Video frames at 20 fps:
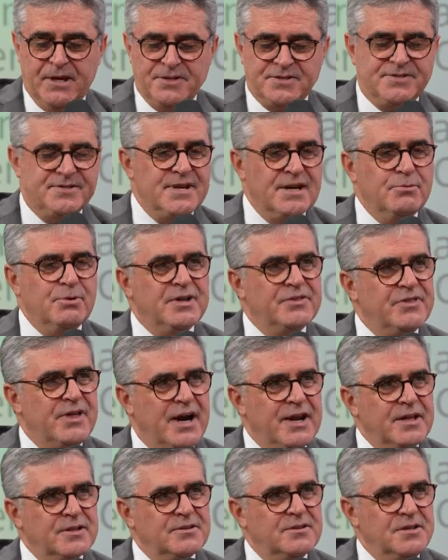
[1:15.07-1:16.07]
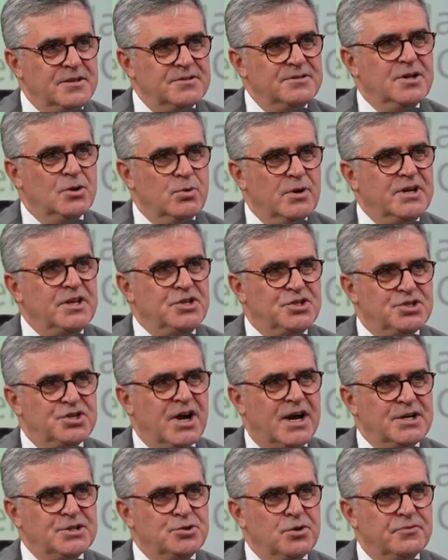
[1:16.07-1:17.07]
Secretariat is the one in
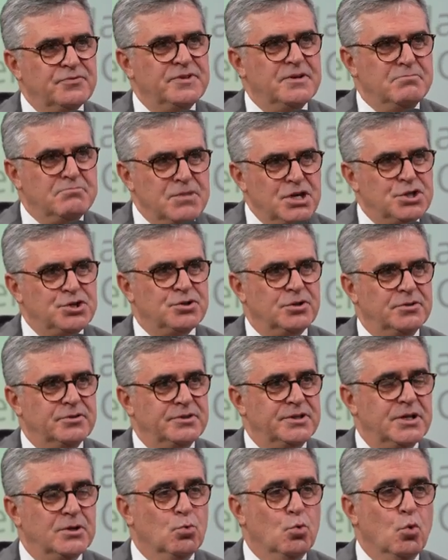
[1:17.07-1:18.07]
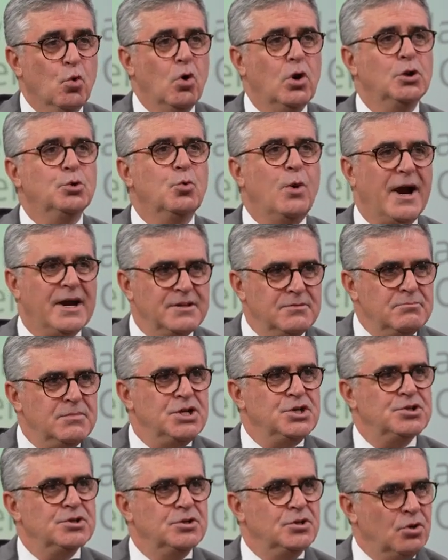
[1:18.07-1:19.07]
charge of the mission, the worldwide
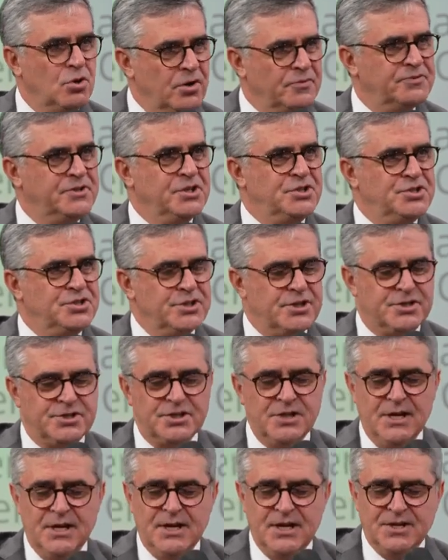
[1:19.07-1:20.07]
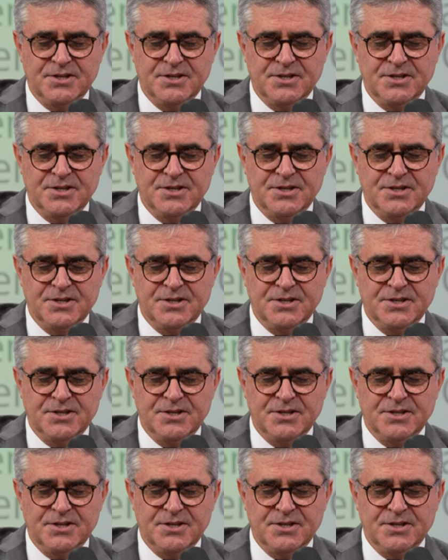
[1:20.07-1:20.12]
mission of the church.